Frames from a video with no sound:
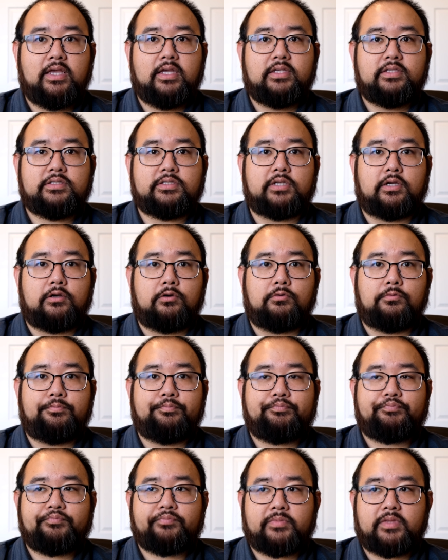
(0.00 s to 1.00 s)
So,
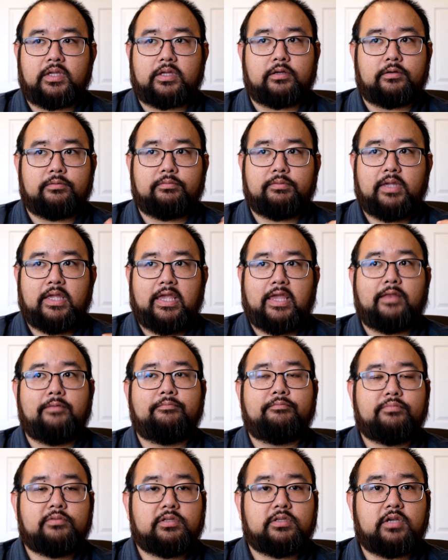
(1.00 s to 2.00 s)
you know,
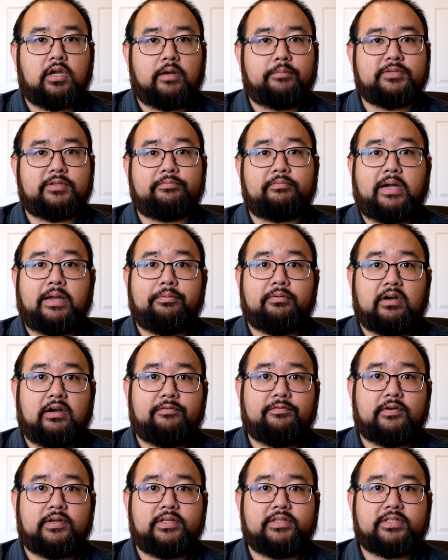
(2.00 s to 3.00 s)
in terms of my
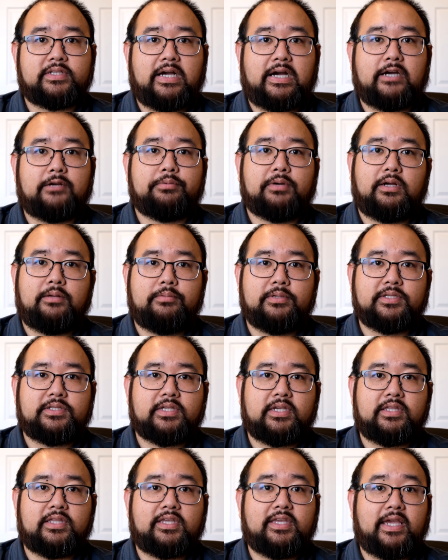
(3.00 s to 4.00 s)
preference, I would probably
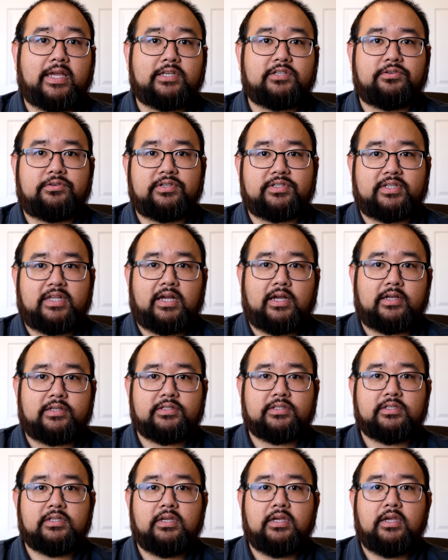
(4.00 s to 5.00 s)
say the Cantor's
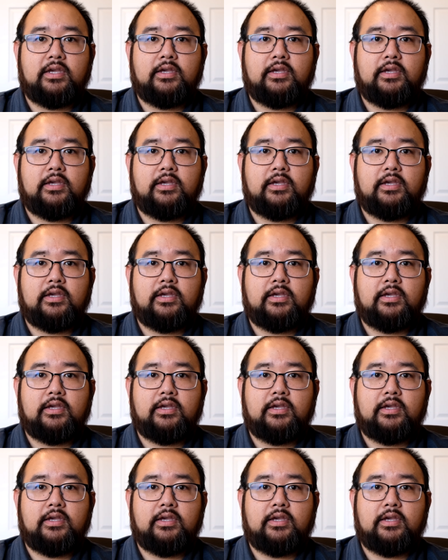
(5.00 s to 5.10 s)
last,